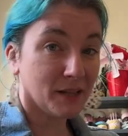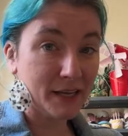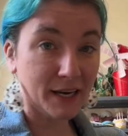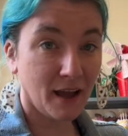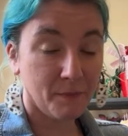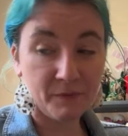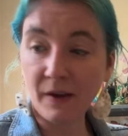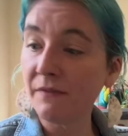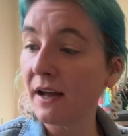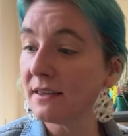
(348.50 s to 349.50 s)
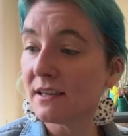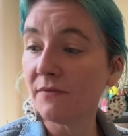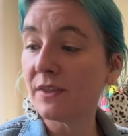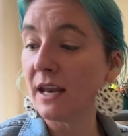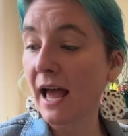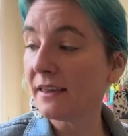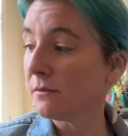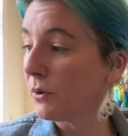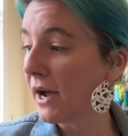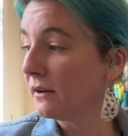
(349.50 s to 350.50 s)
cleaning up, if I find stuff that has a
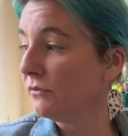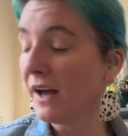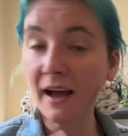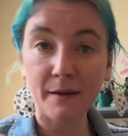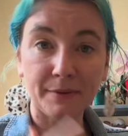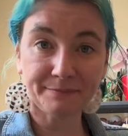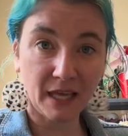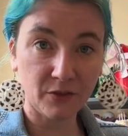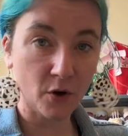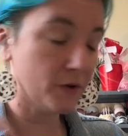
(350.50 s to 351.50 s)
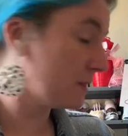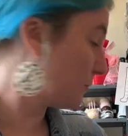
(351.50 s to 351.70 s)
bridal vibe, I throw it in